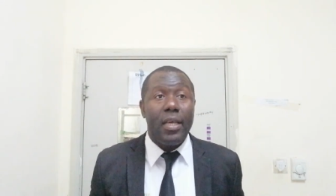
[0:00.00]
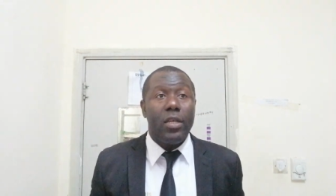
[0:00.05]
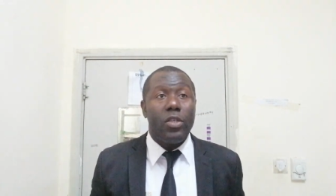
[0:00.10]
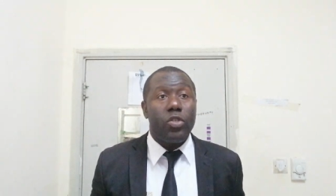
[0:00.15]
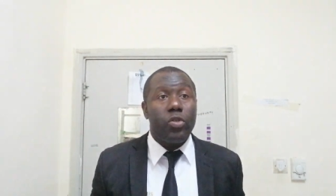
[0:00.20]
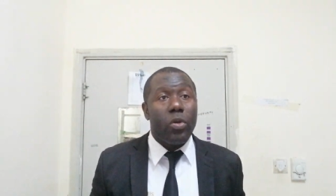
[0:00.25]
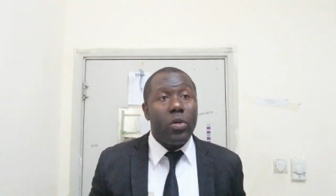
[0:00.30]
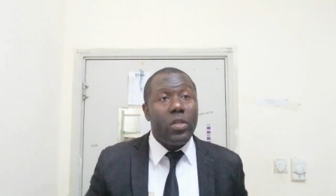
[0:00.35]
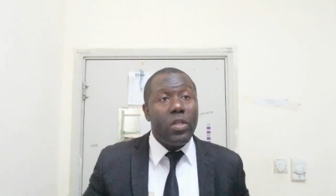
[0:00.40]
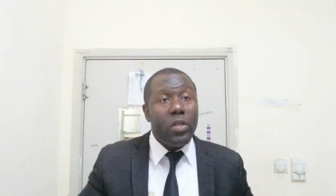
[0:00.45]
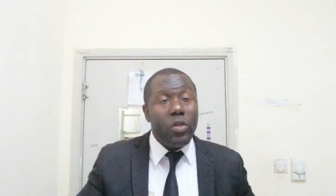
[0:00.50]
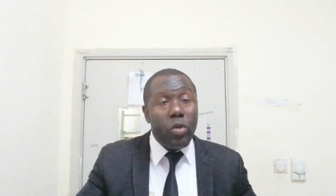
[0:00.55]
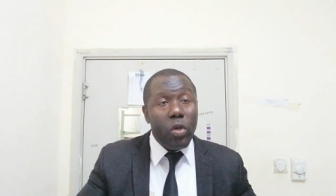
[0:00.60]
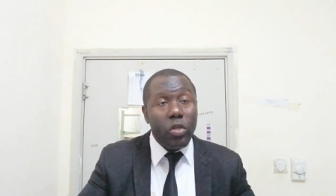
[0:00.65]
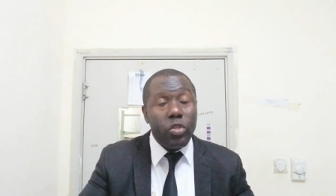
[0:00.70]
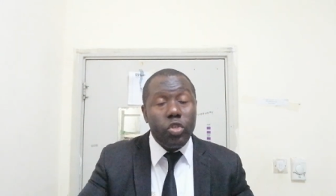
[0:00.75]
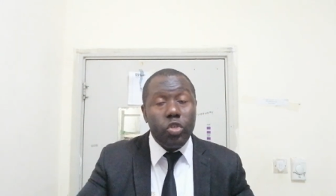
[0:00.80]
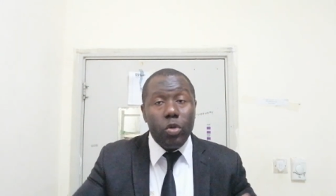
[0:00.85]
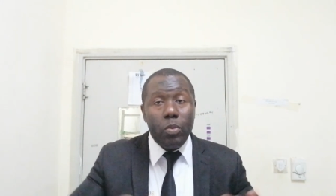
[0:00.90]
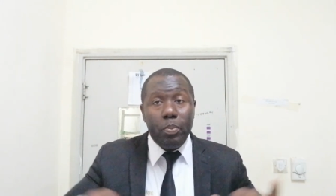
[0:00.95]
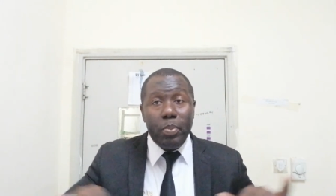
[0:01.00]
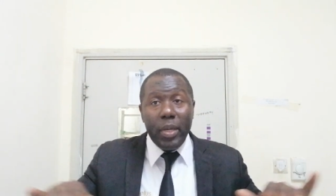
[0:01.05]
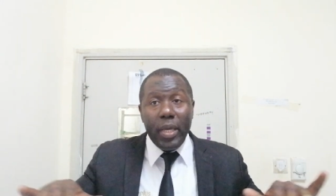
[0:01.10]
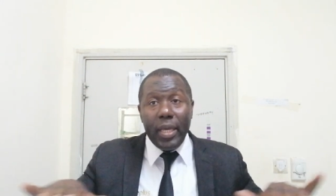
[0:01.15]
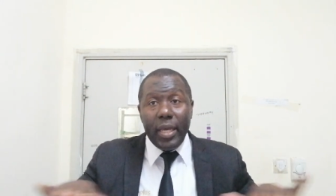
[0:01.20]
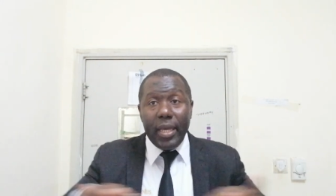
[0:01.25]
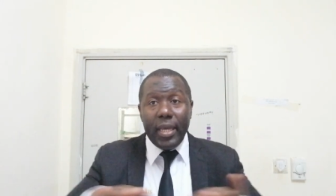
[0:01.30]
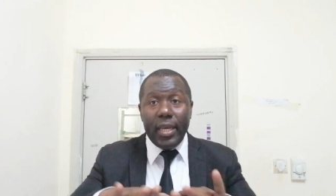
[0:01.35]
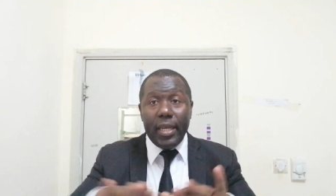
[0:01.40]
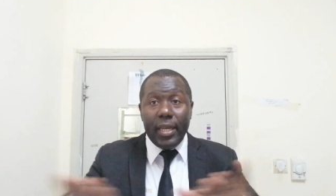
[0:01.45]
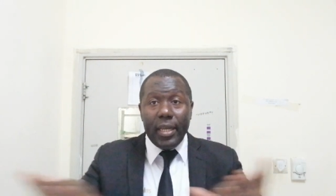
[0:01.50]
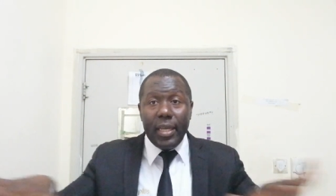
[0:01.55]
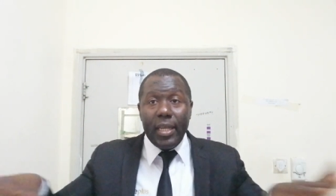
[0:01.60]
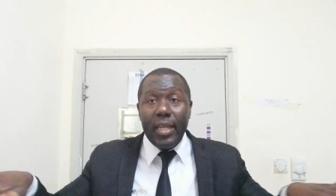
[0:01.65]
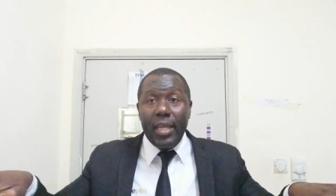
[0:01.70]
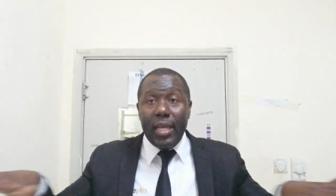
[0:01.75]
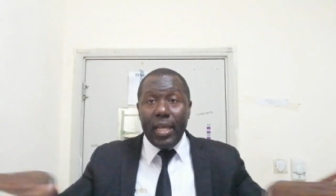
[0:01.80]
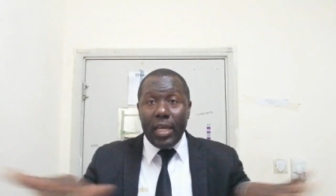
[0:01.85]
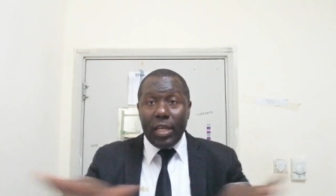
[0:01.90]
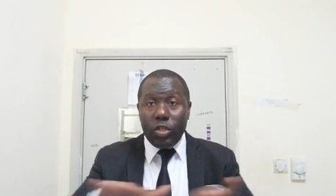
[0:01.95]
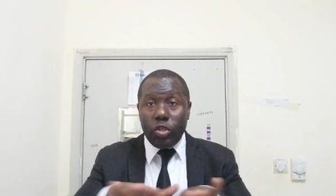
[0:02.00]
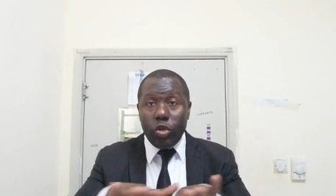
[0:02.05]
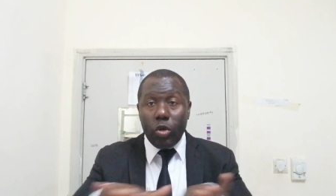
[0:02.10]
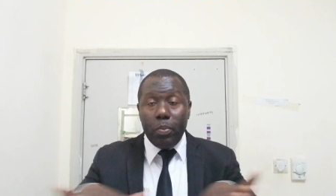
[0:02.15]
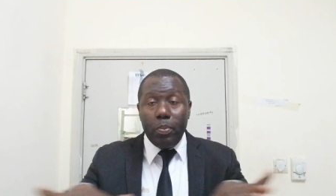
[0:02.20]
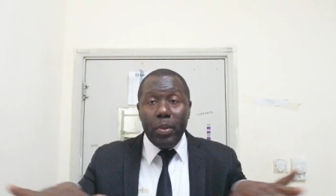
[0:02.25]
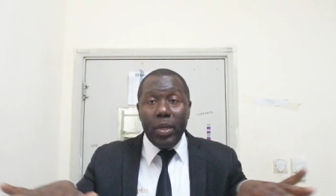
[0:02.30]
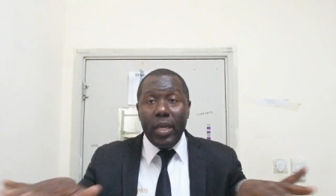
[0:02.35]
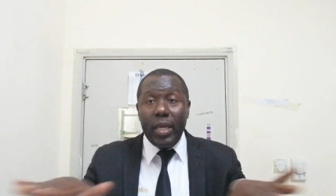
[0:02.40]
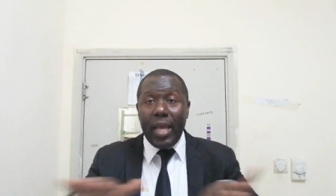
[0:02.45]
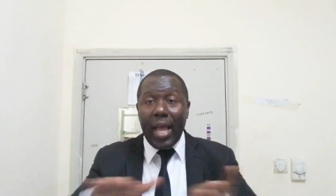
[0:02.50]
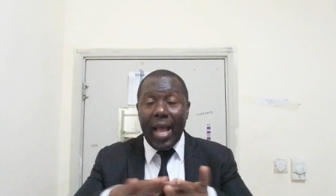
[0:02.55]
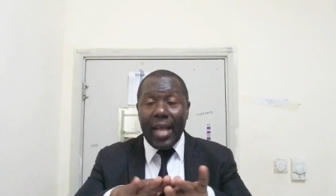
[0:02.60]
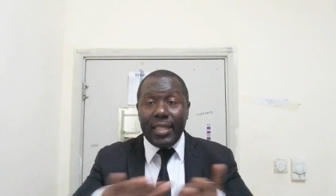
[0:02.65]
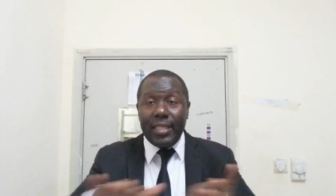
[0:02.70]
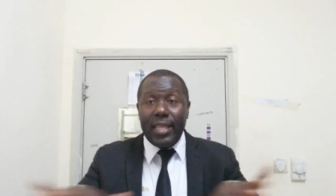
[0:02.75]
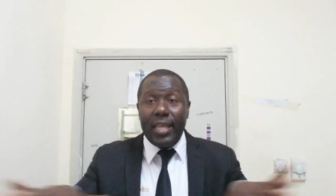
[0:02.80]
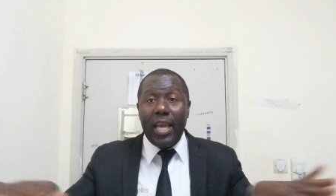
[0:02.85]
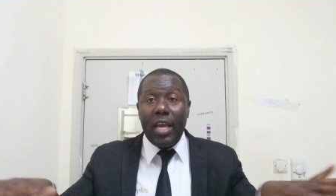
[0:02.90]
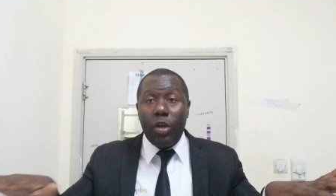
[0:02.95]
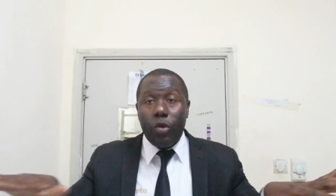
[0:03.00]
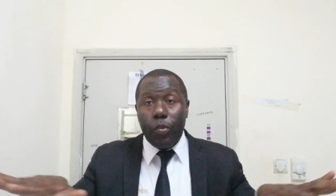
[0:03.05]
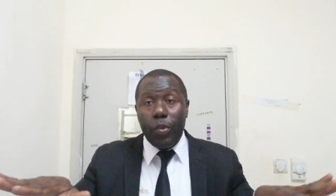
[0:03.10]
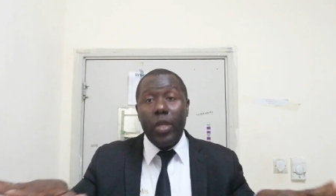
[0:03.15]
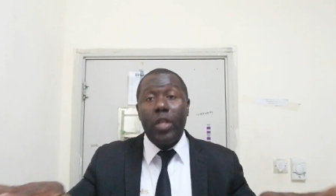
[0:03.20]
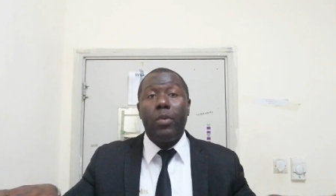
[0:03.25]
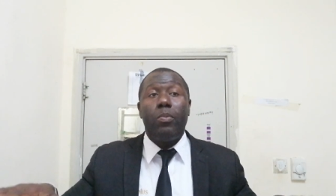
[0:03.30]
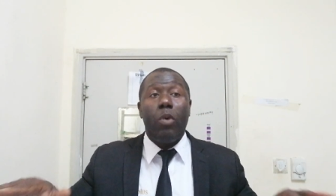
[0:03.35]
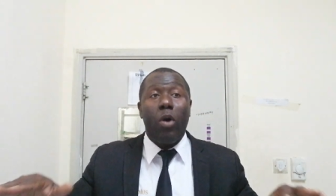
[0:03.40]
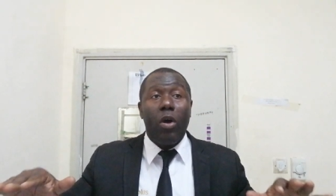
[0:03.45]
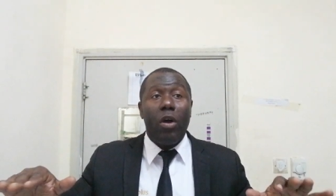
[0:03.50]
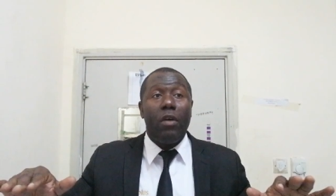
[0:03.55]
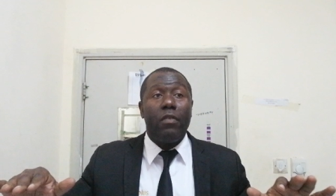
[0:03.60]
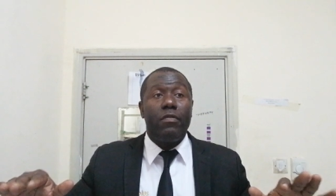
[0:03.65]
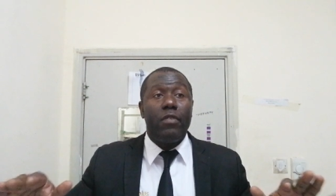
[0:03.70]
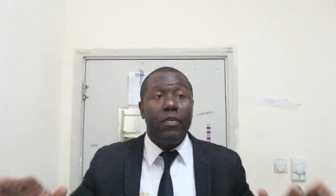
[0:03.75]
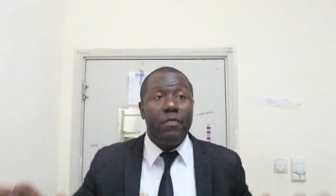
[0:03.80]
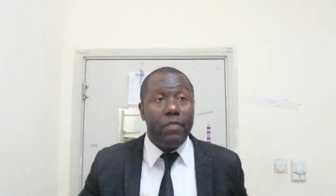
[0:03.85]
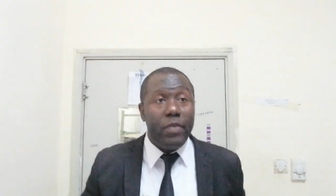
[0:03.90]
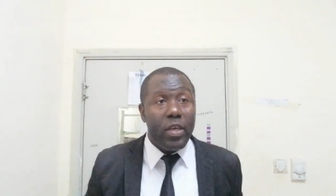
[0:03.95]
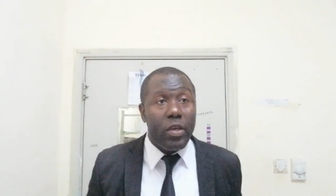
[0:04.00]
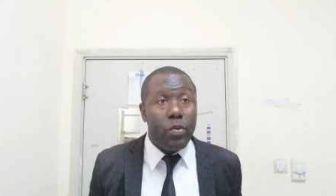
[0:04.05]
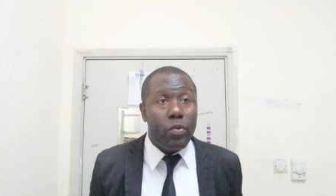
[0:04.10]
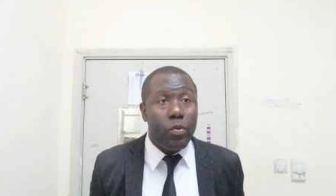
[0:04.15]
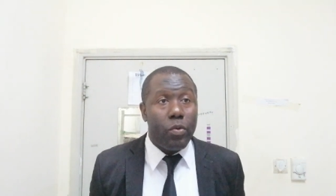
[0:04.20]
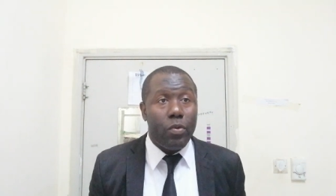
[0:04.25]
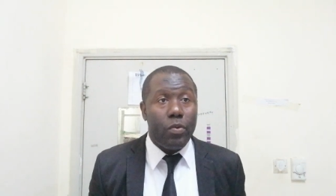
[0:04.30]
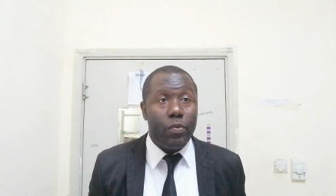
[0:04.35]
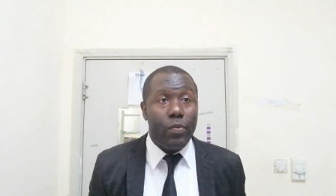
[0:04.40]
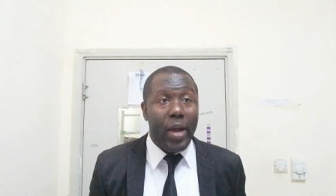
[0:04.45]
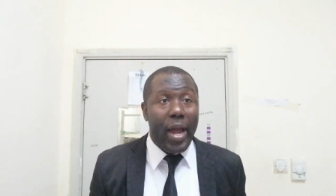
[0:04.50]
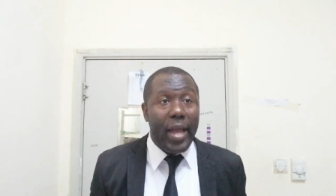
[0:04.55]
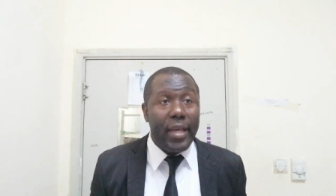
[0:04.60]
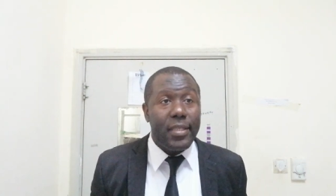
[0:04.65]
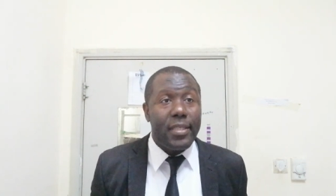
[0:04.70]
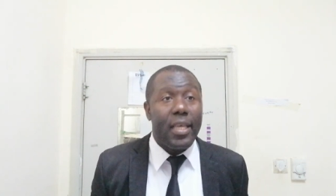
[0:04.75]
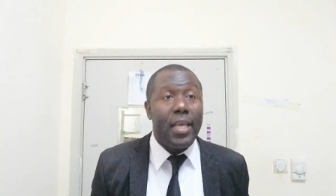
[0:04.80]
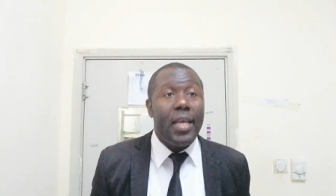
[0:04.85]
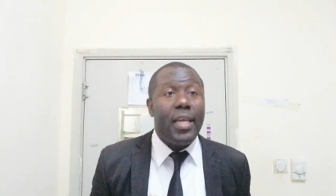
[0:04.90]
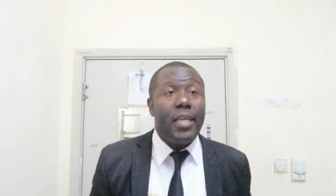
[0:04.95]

So the load should be at the equilibrium of the vehicle, right?